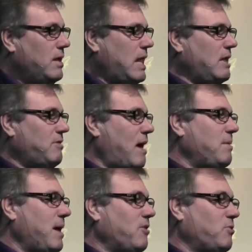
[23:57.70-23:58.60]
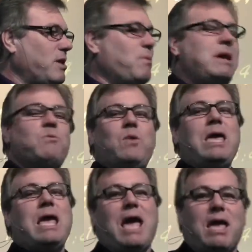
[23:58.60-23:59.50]
Now, listen, I'm going to be honest with you. Now, we,
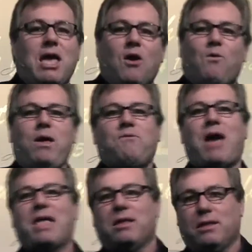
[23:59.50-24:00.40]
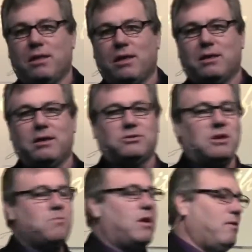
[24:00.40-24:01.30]
we, we've gotten a, a
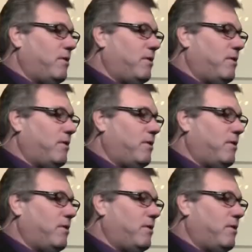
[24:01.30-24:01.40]
somewhat